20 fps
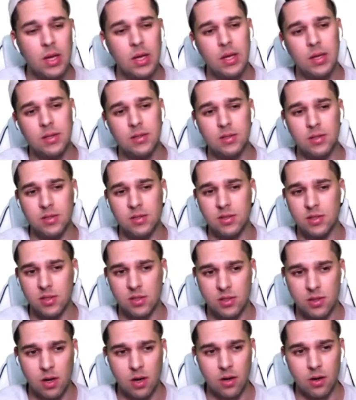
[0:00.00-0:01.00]
since I
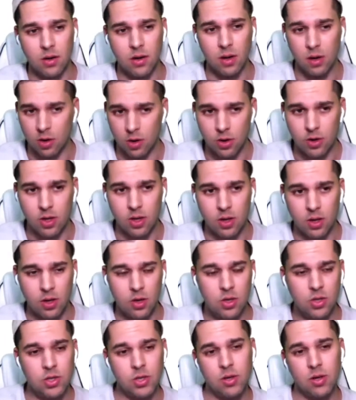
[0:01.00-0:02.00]
started learning
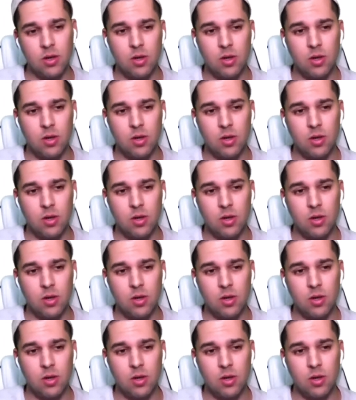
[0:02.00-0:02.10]
initially